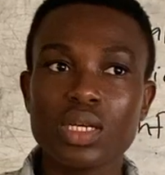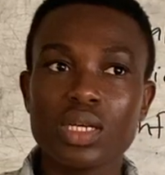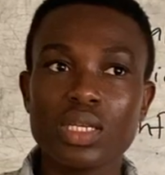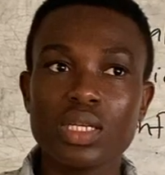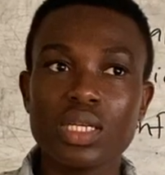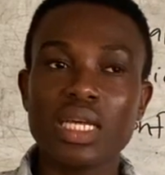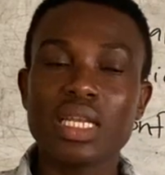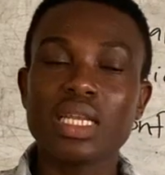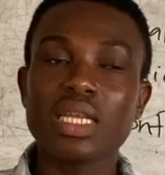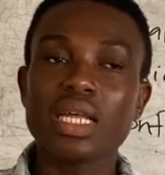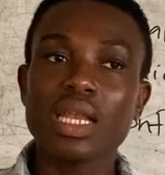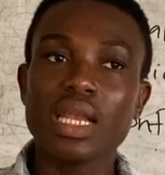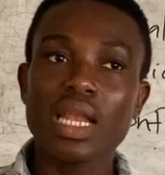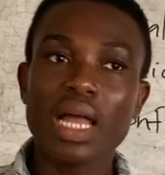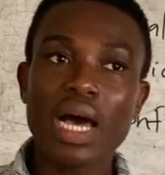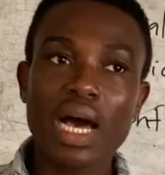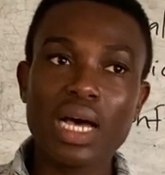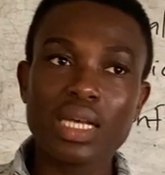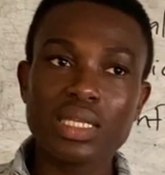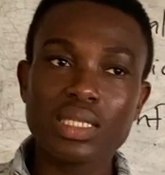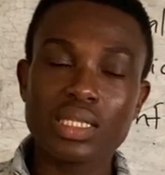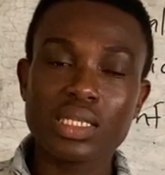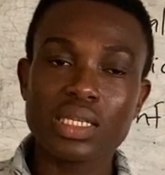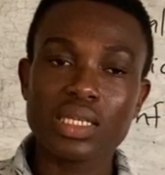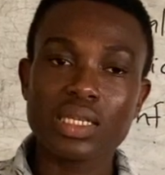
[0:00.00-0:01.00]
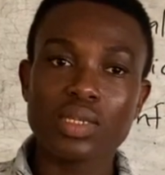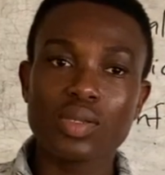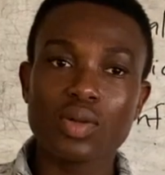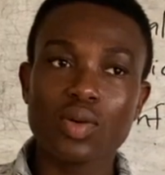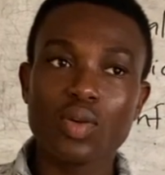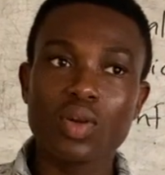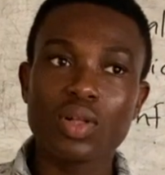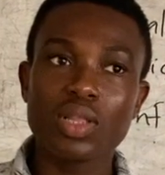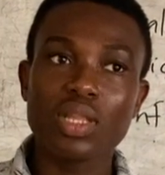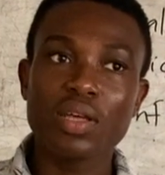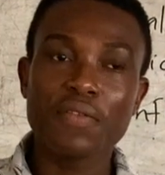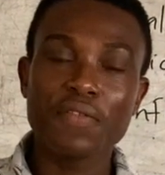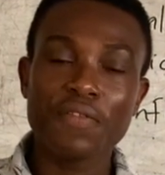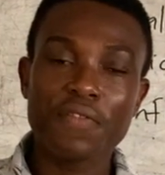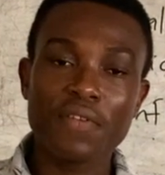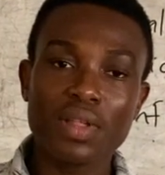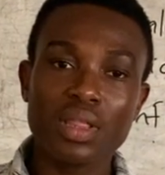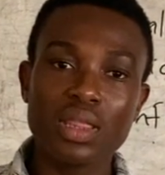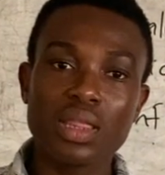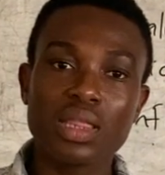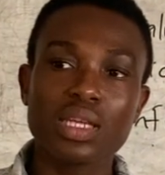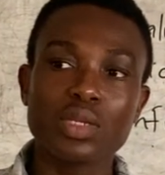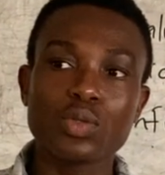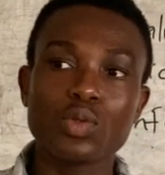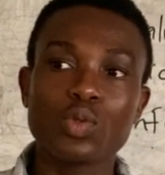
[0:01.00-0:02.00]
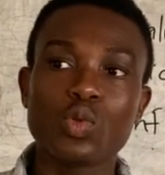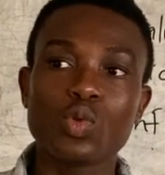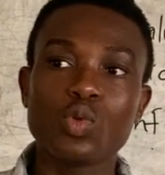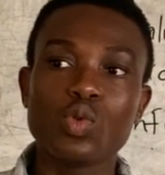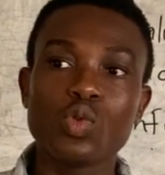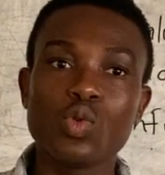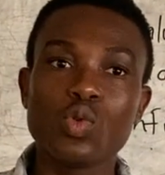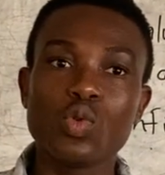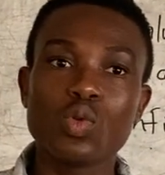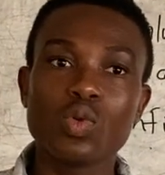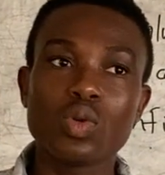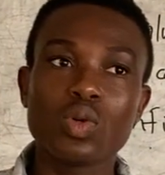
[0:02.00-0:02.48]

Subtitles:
Then the last thing or the fifth thing to do